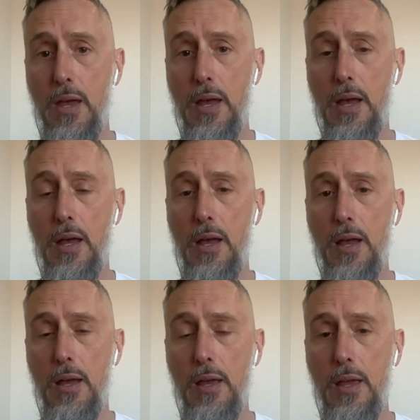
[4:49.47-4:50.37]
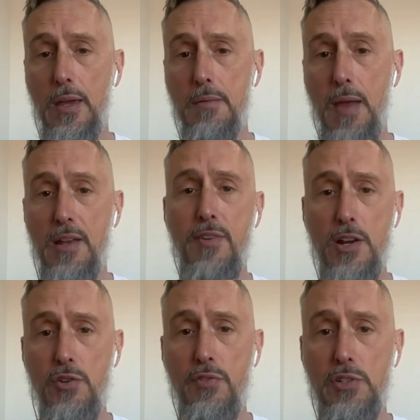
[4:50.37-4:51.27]
uh, a
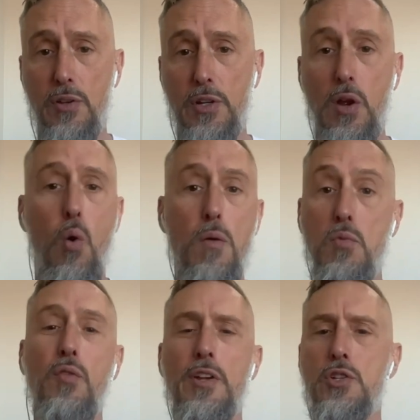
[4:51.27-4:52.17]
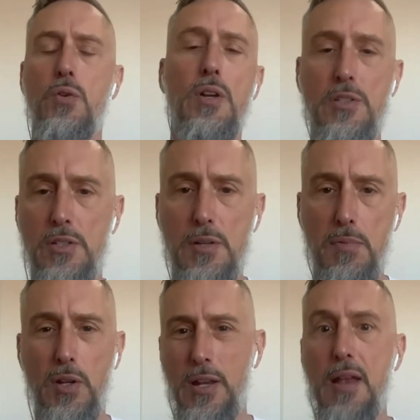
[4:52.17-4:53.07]
manufacturing facility or move into an
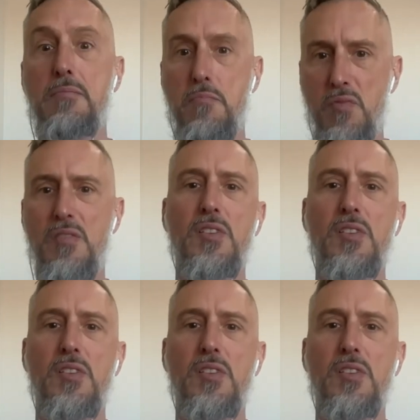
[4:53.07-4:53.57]
existing building and